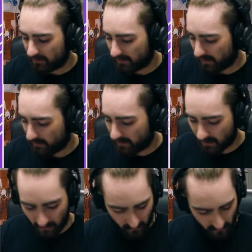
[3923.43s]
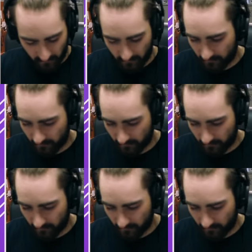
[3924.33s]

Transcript: So there we go.